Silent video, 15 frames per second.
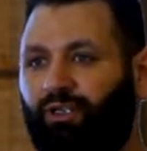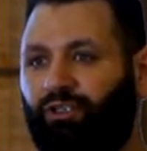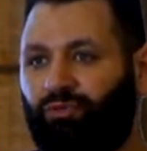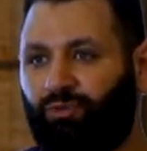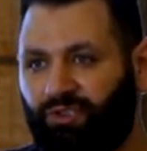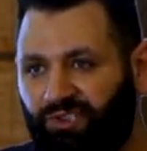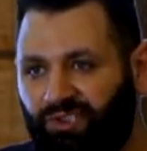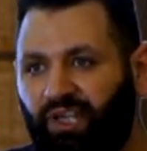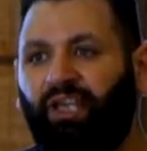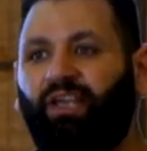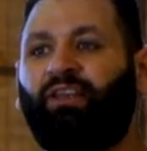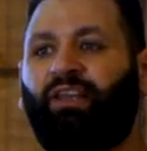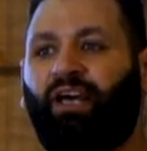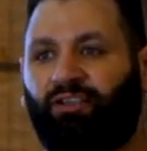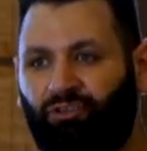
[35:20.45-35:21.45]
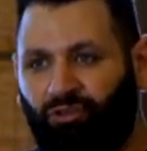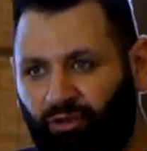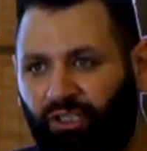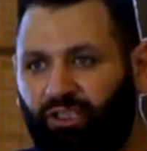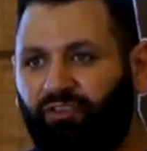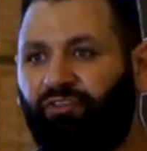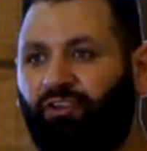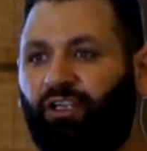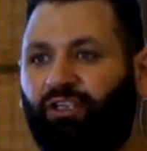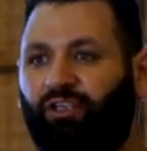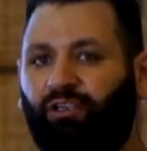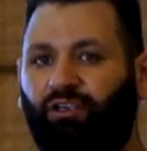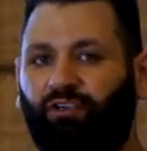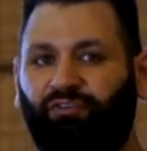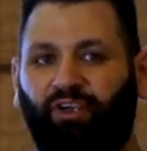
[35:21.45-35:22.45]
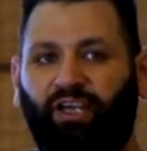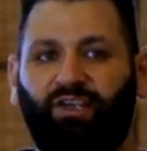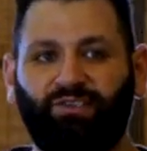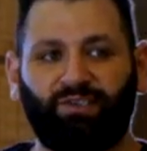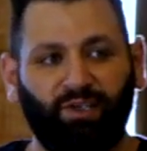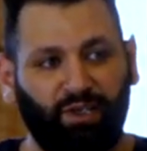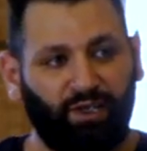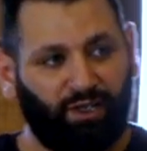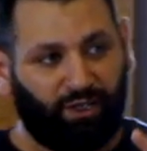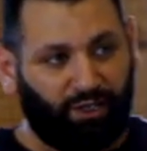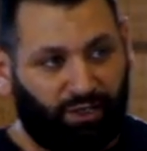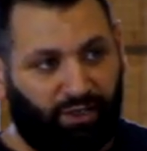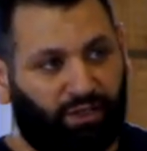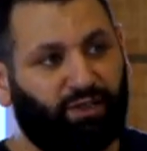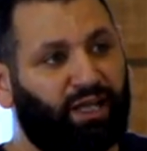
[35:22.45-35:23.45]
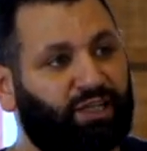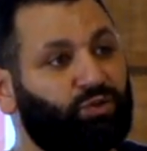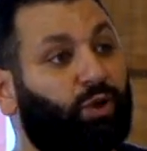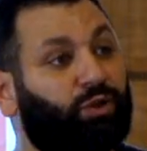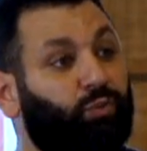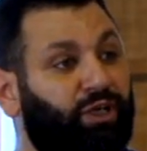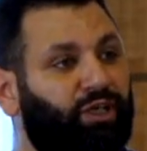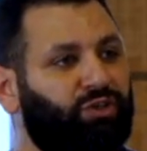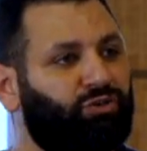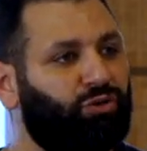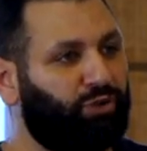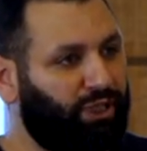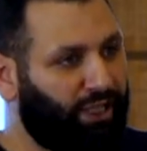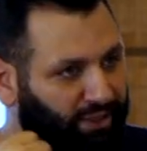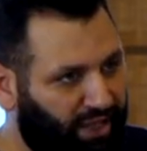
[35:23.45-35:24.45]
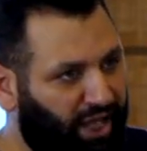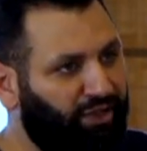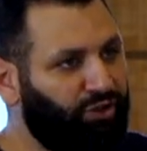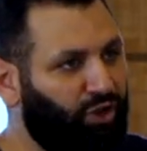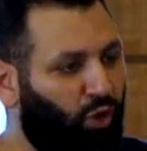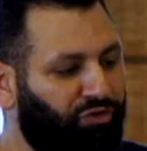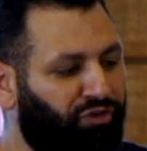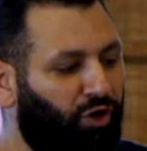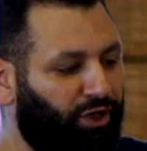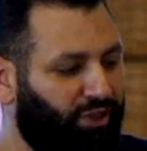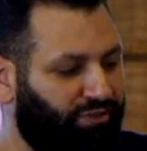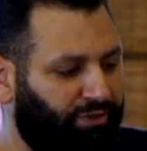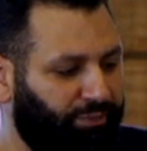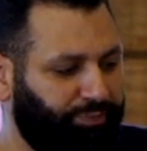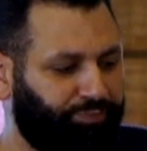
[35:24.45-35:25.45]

It was saying that during the follicular phase, that's what we can do, yeah, then go for it.